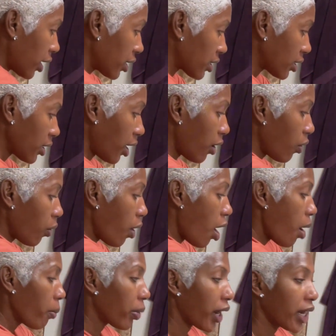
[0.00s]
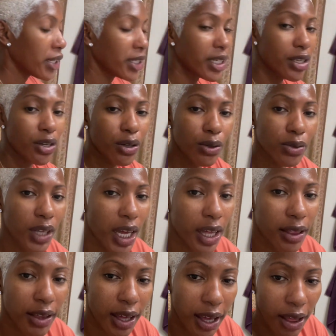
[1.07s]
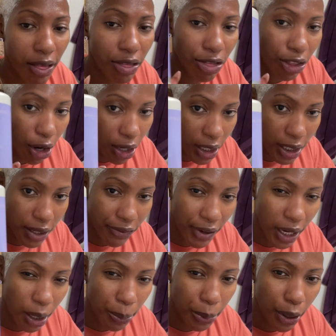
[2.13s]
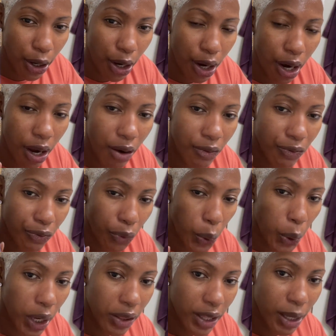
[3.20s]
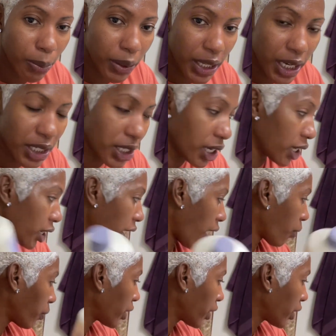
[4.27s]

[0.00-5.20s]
know, but I did use the 30 developer for the bleaching. Now, when